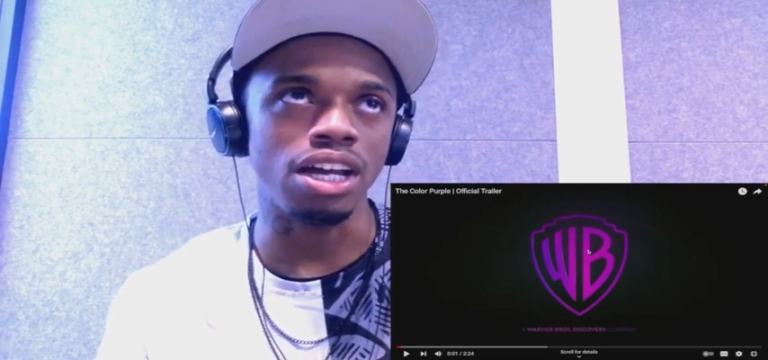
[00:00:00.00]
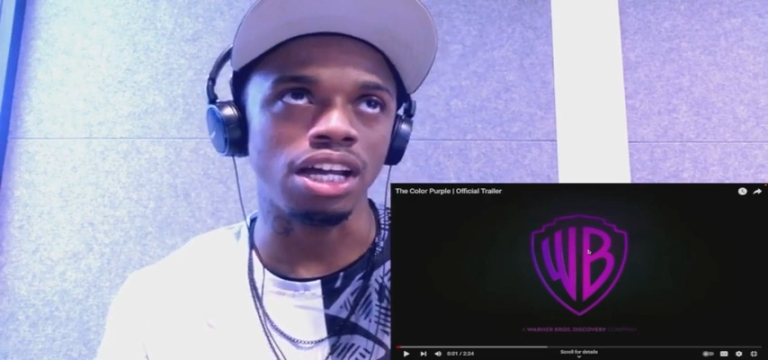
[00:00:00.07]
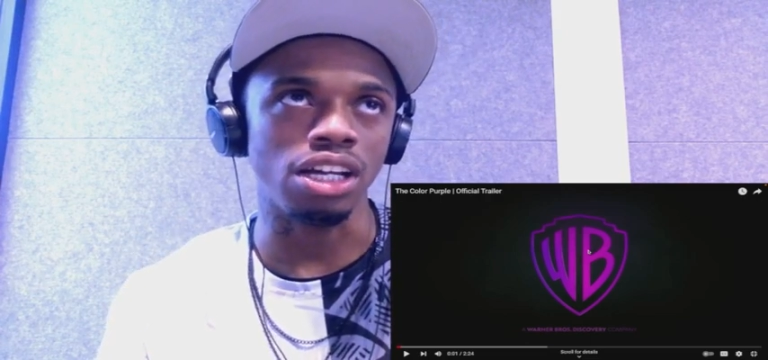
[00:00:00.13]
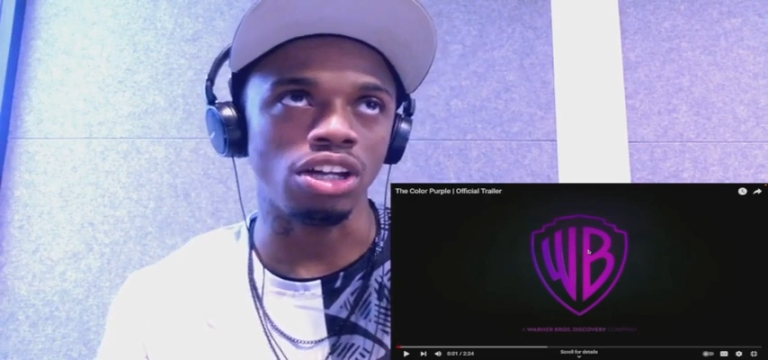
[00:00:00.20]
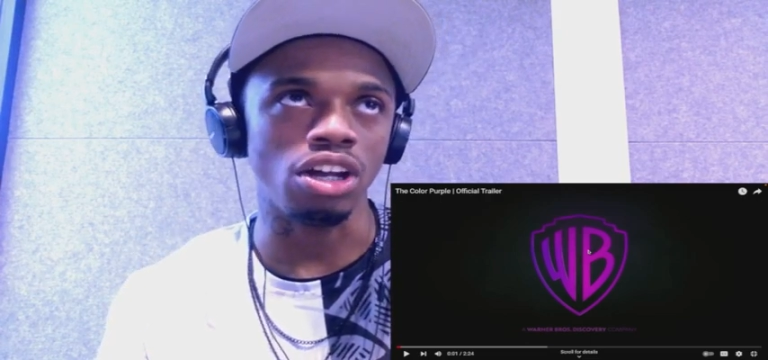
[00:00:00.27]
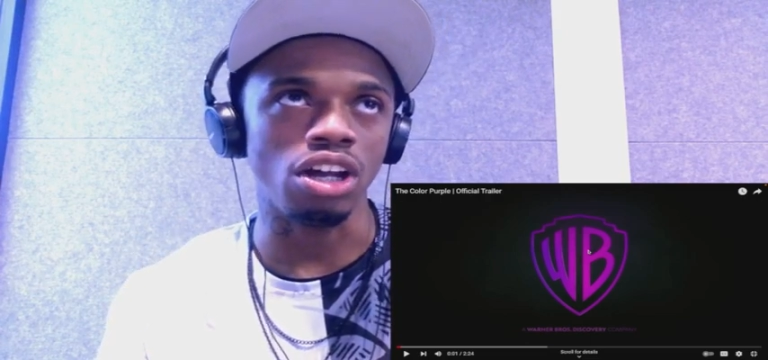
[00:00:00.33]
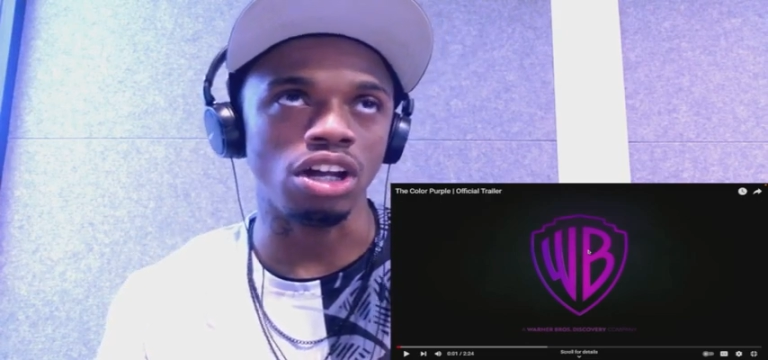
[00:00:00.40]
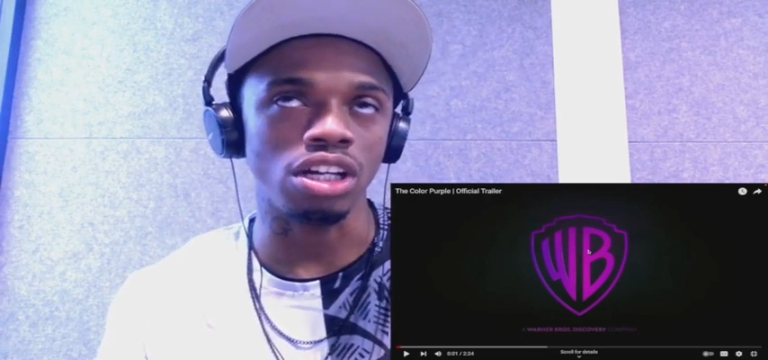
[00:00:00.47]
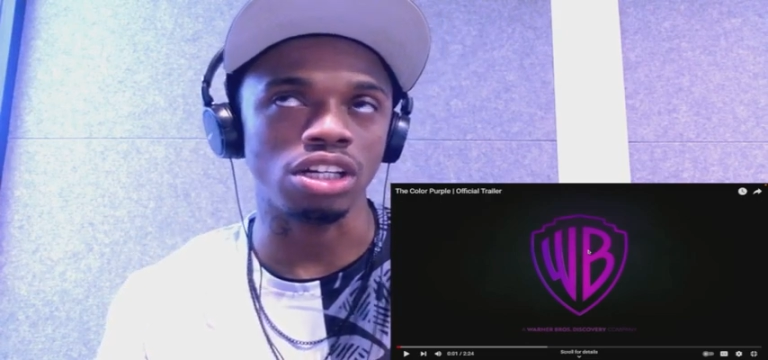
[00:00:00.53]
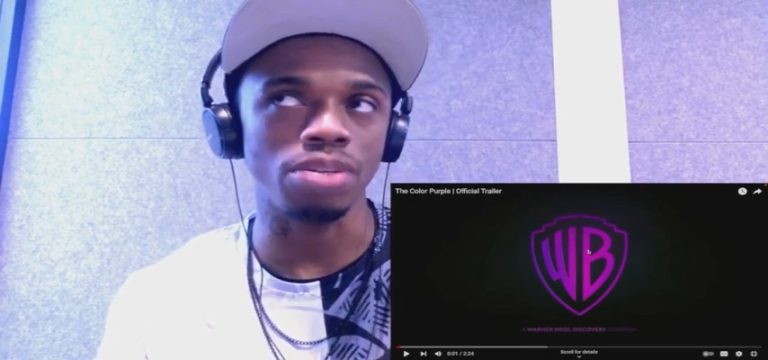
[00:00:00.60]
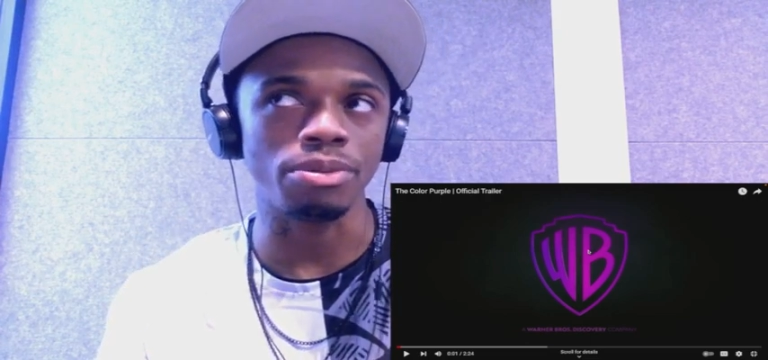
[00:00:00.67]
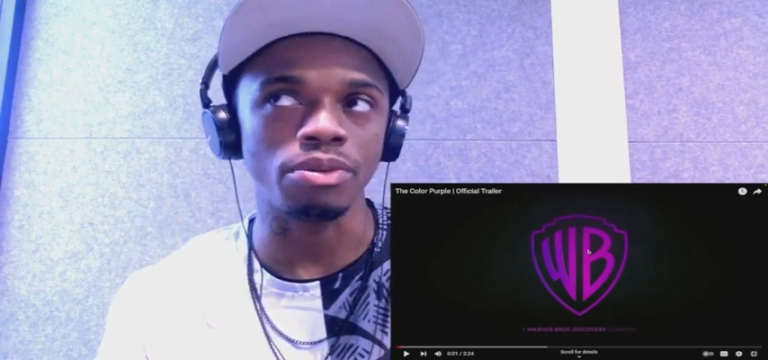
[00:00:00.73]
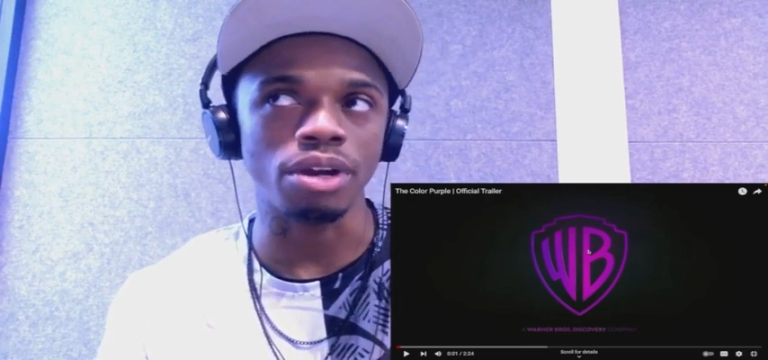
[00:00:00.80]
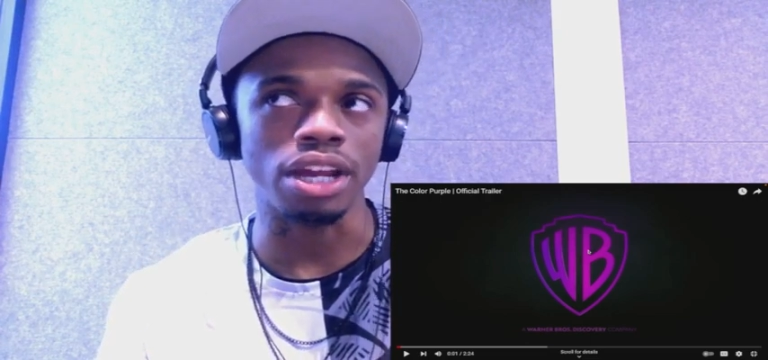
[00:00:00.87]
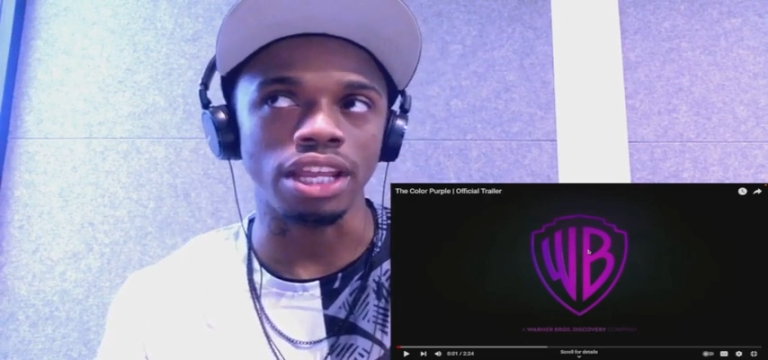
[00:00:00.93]
I, I could
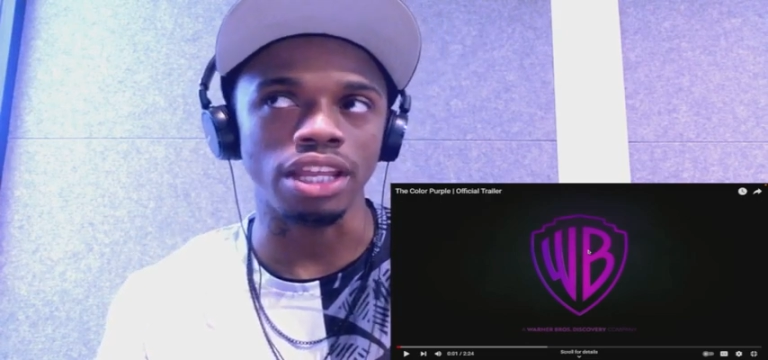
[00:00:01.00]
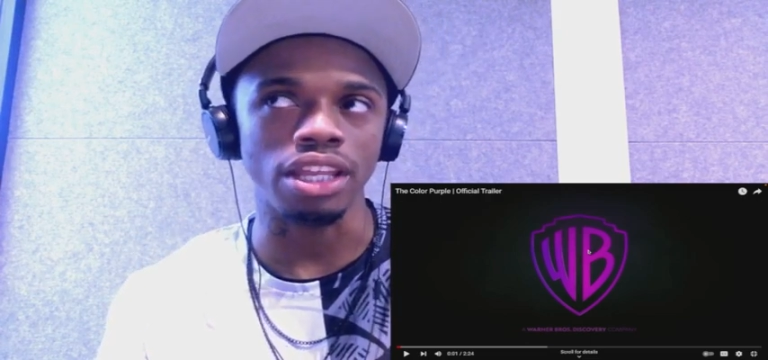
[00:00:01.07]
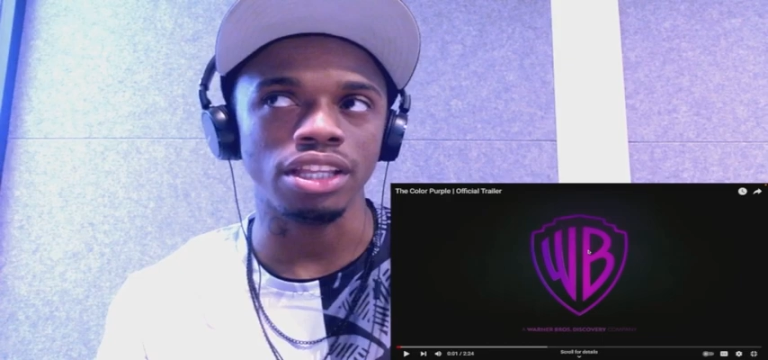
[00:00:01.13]
be right.